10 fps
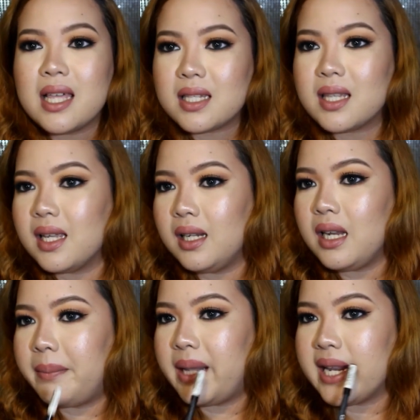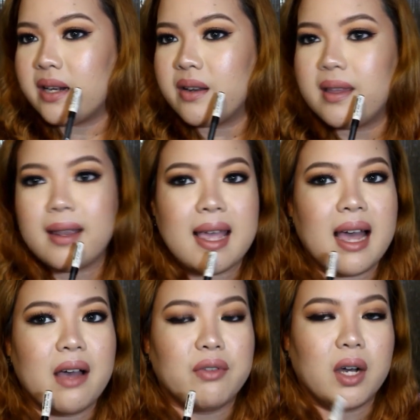It's the lip liner that I
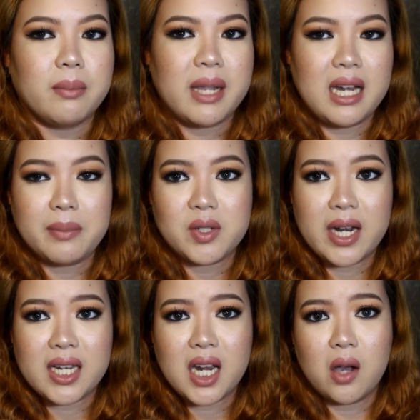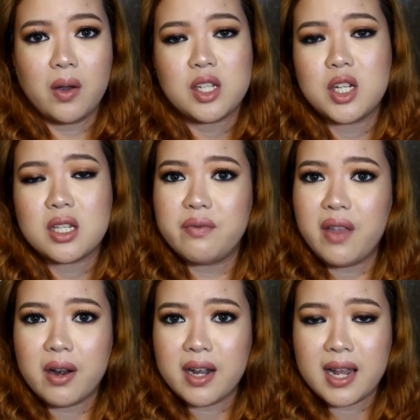have on my lips right now. It's just
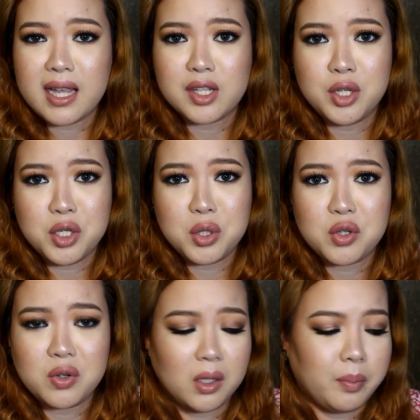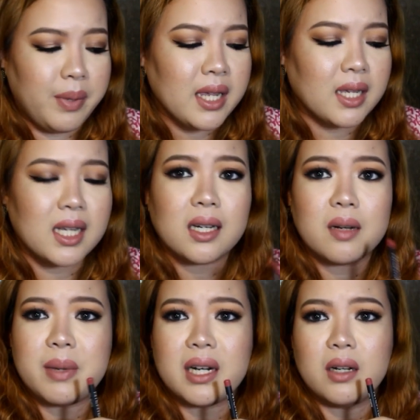a very nice neutral pink
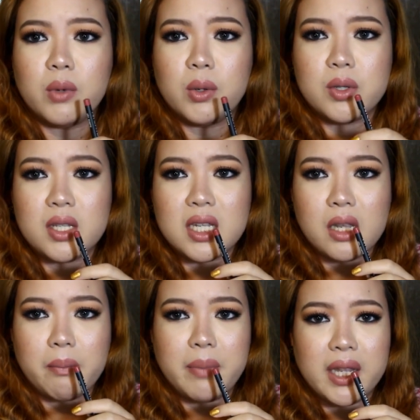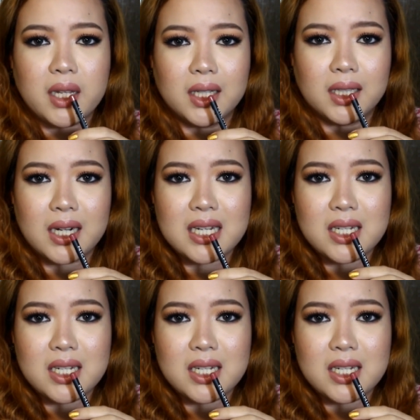color, parang rosy pink color